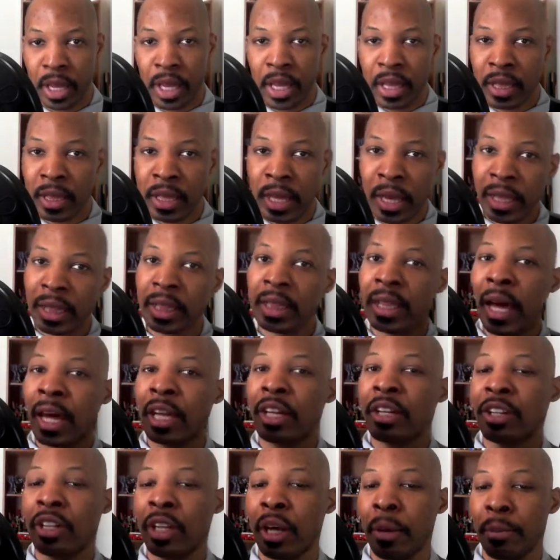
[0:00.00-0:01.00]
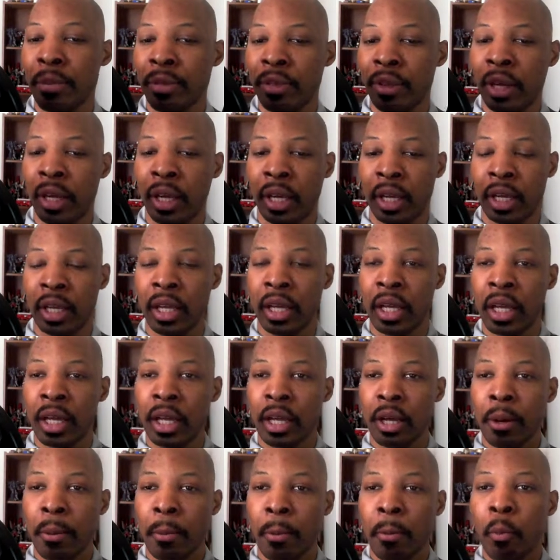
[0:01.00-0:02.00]
Then that's something
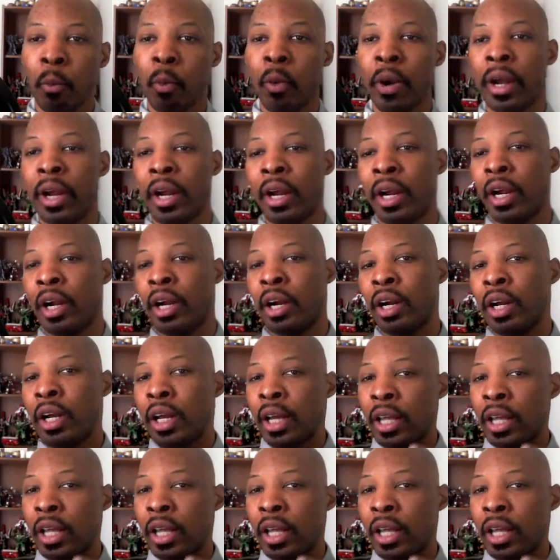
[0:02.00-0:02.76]
where